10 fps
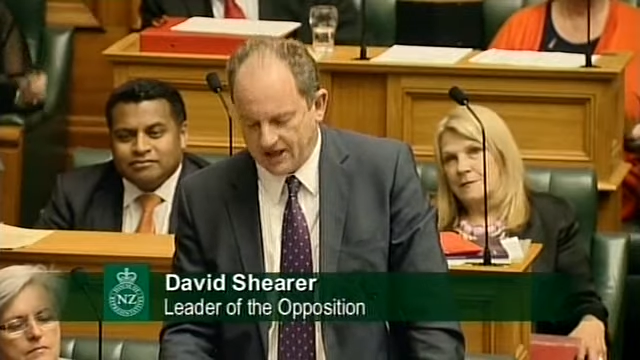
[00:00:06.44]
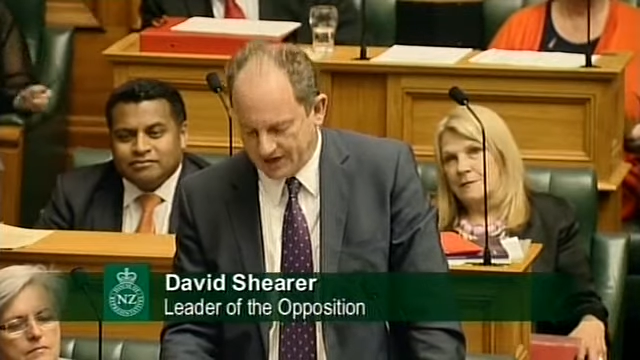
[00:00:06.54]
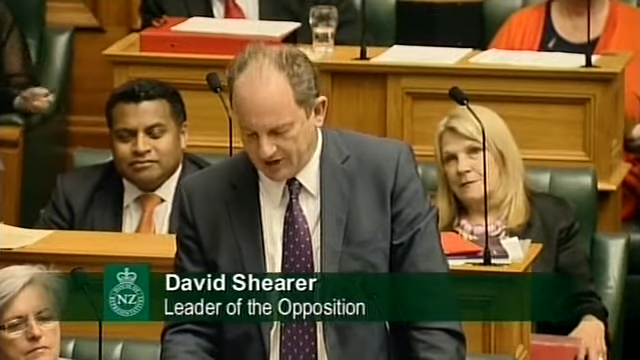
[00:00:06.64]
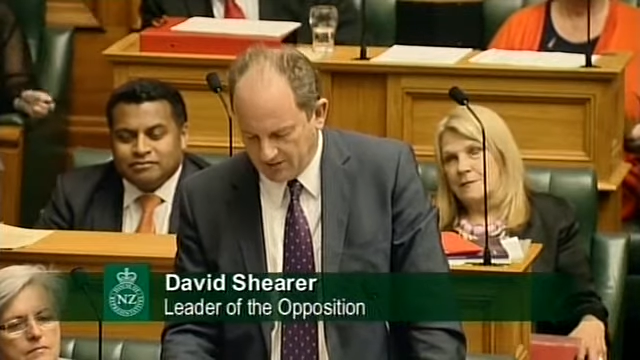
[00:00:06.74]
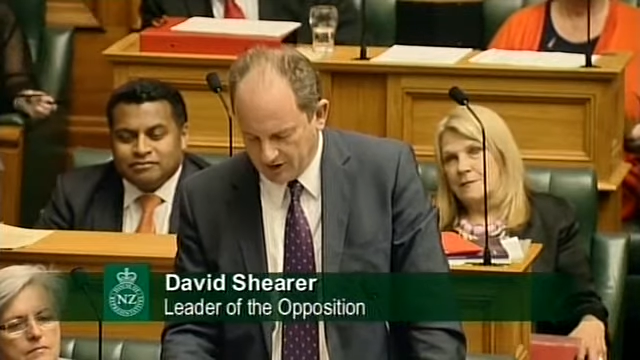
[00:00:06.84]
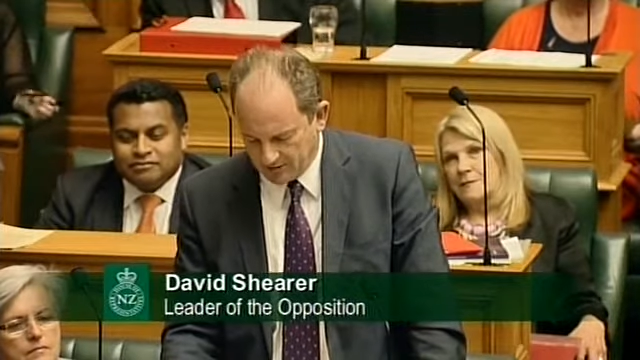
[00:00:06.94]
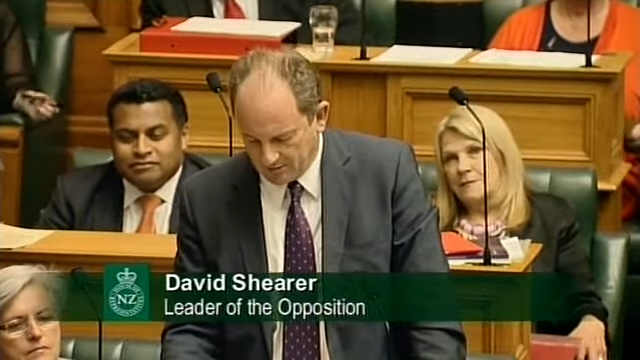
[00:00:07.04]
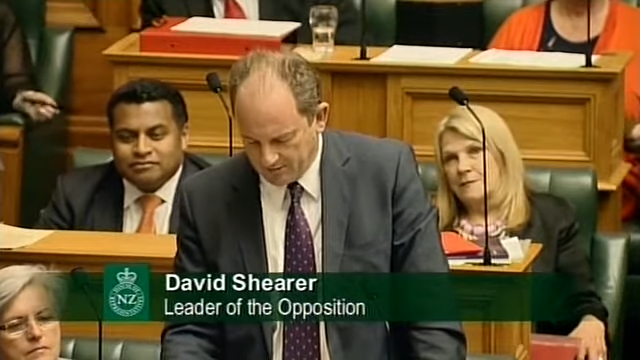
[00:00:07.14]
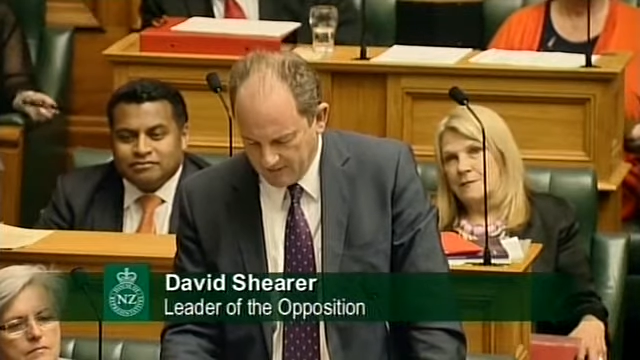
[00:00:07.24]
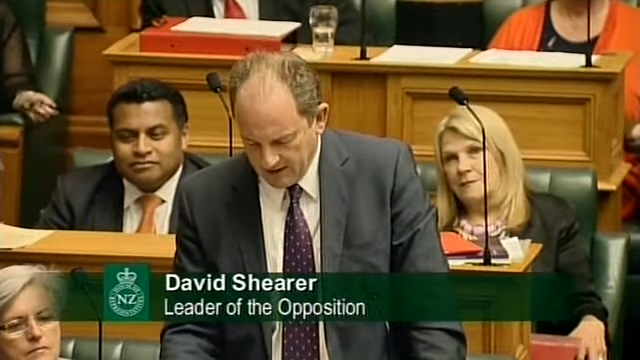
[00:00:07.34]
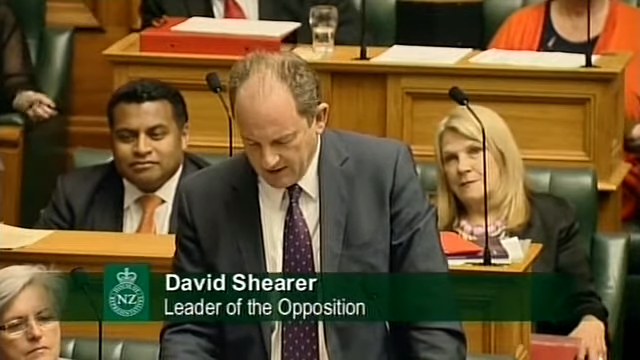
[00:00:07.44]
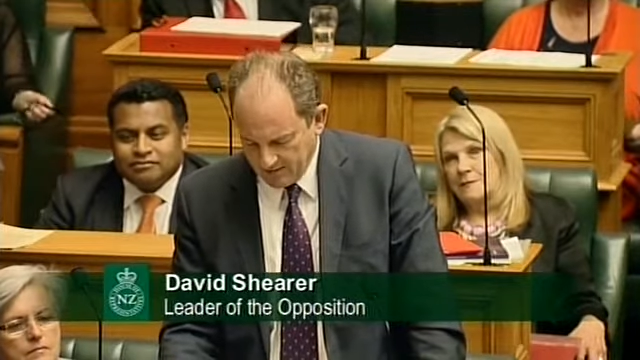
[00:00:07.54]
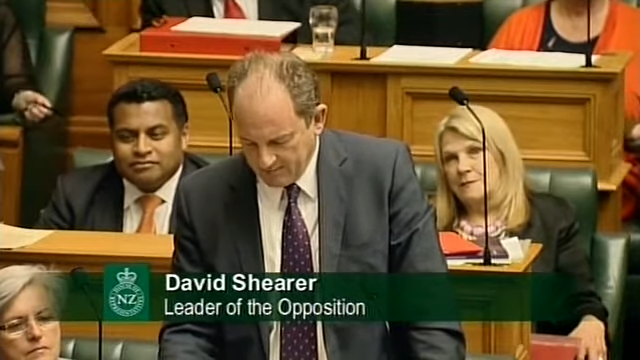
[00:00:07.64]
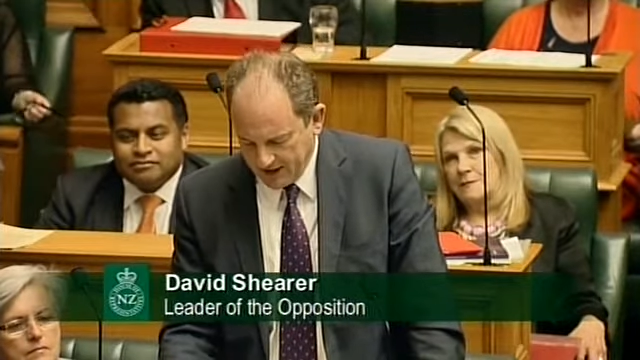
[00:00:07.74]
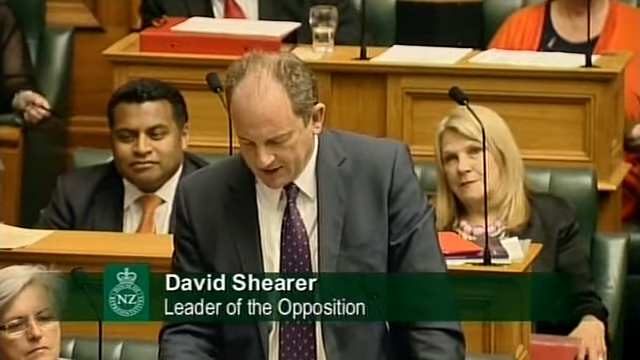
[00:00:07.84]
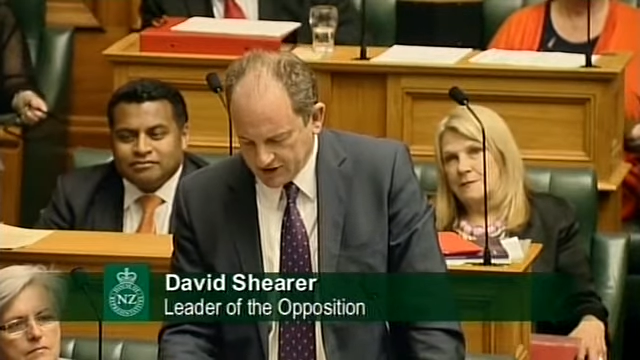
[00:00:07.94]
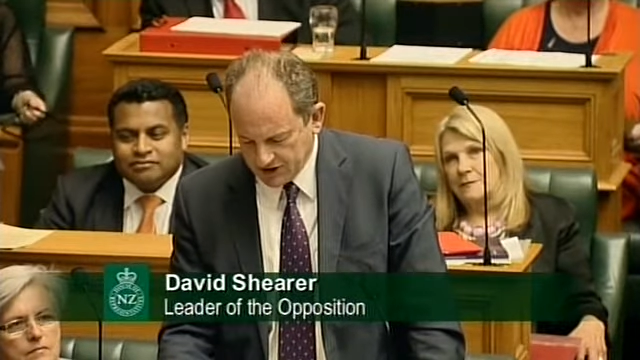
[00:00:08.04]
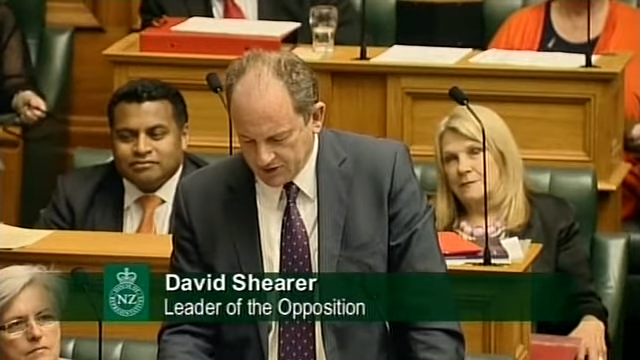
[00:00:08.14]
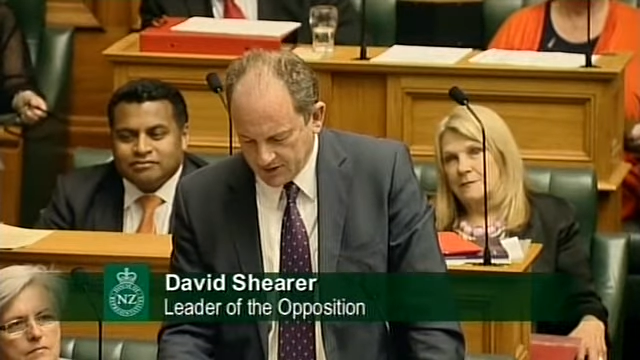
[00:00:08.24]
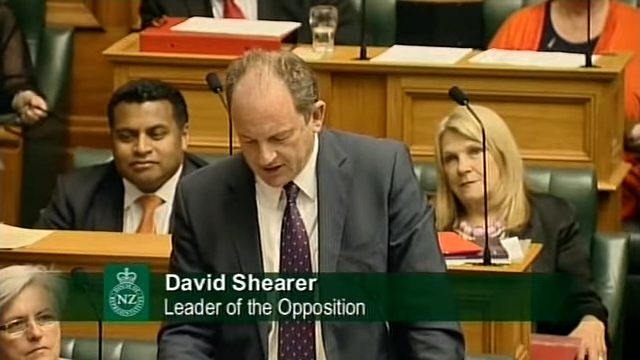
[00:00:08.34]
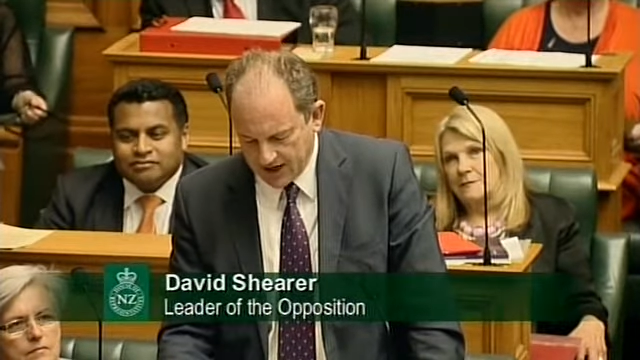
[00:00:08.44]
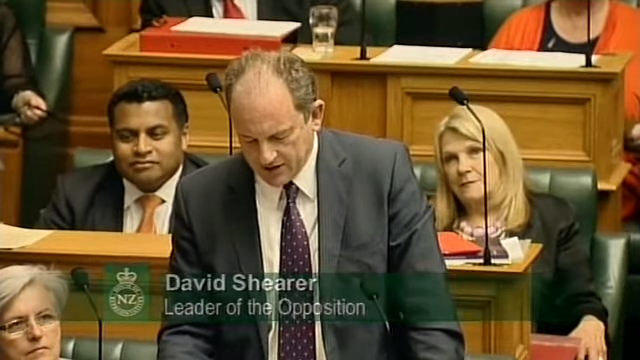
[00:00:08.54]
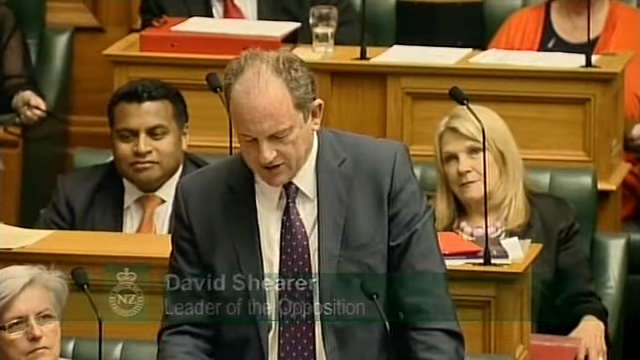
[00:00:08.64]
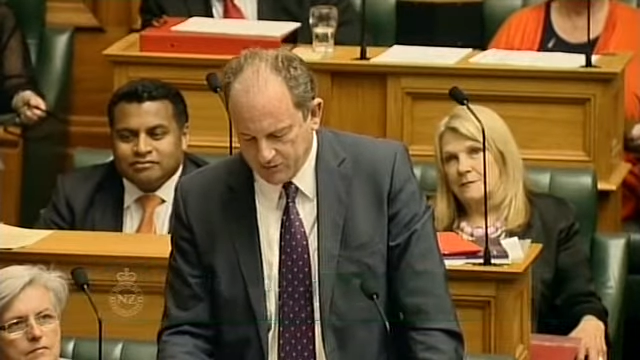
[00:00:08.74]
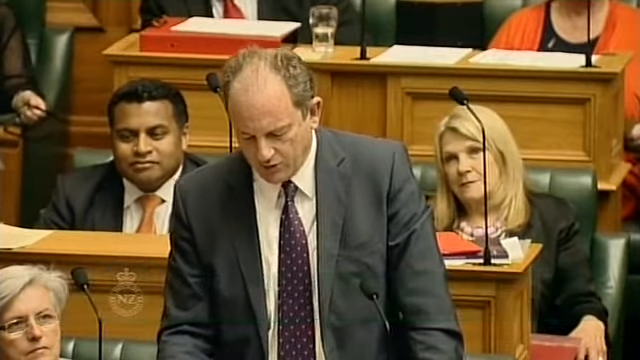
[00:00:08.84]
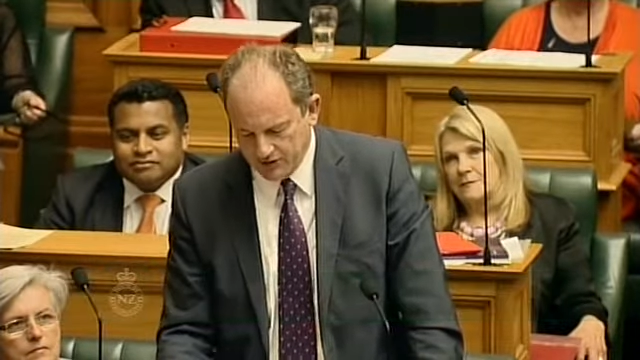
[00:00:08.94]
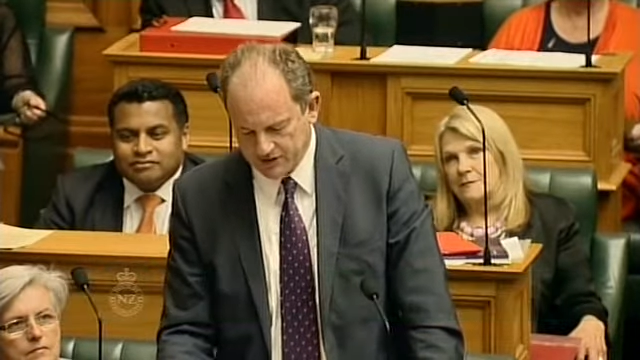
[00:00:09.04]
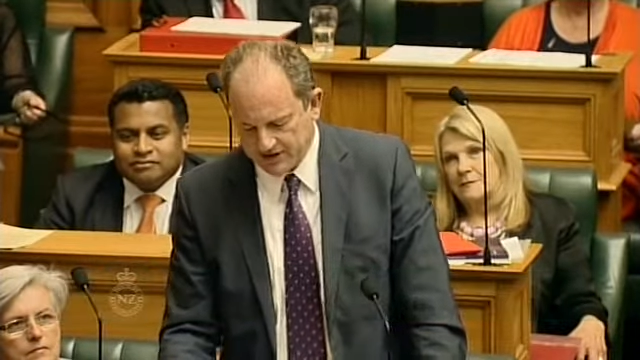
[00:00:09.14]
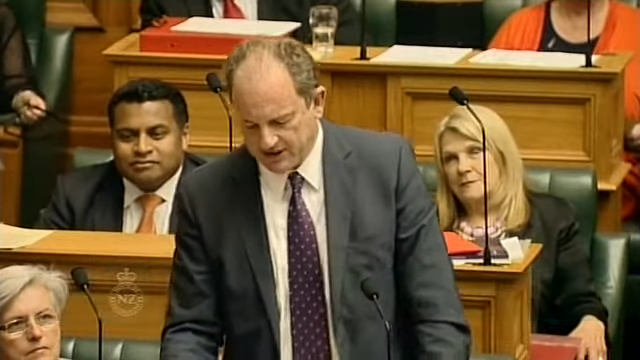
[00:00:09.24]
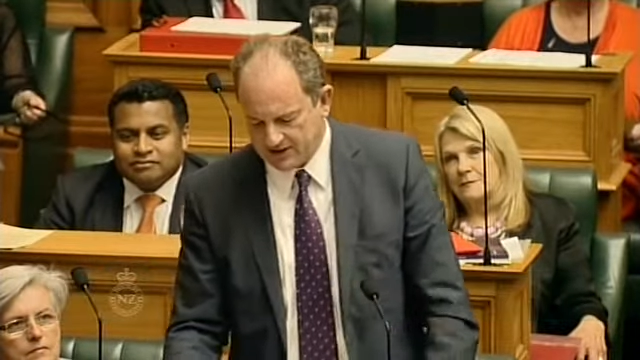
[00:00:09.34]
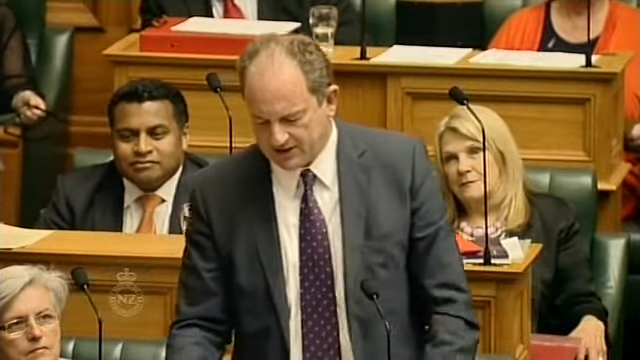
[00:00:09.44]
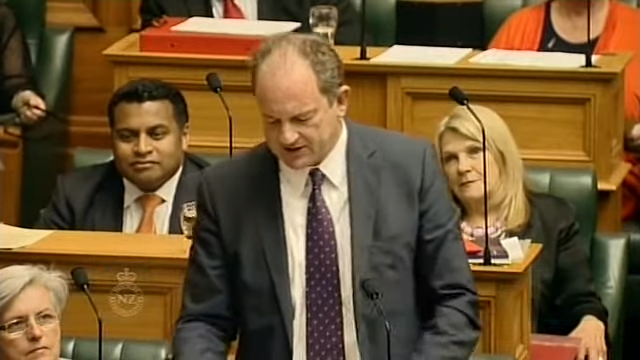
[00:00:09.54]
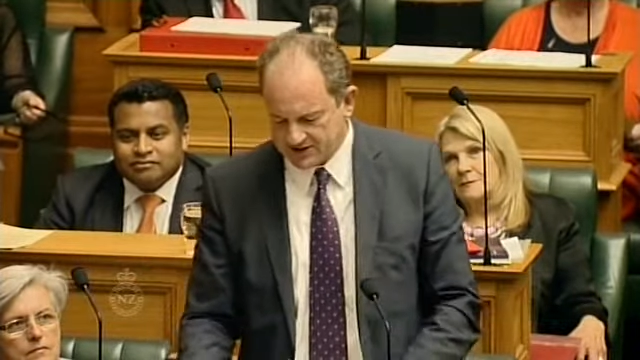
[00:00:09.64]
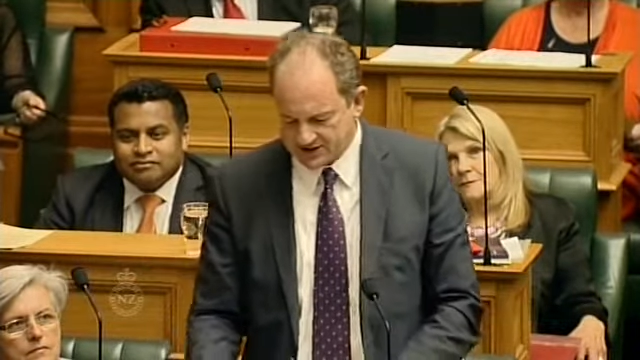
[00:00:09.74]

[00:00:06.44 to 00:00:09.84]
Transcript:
Speaker 1: the economic picture to encourage more New Zealanders to